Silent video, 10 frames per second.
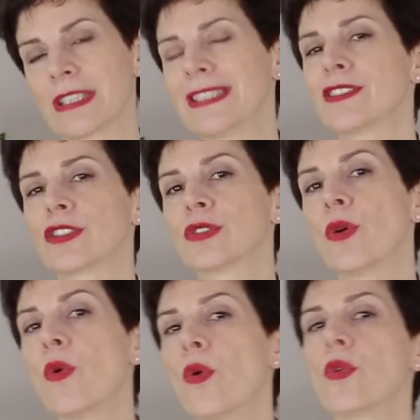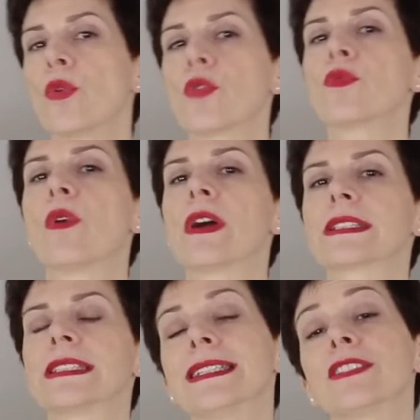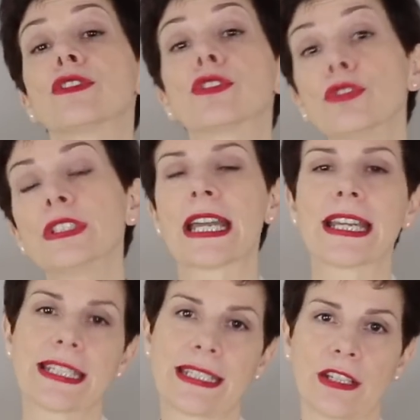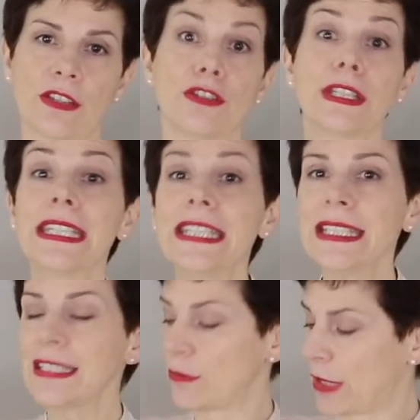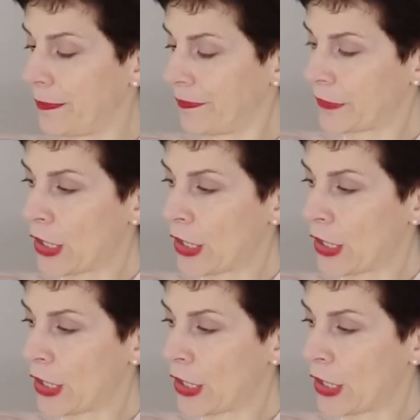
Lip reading: It is not all white, and that's a good idea, an easy way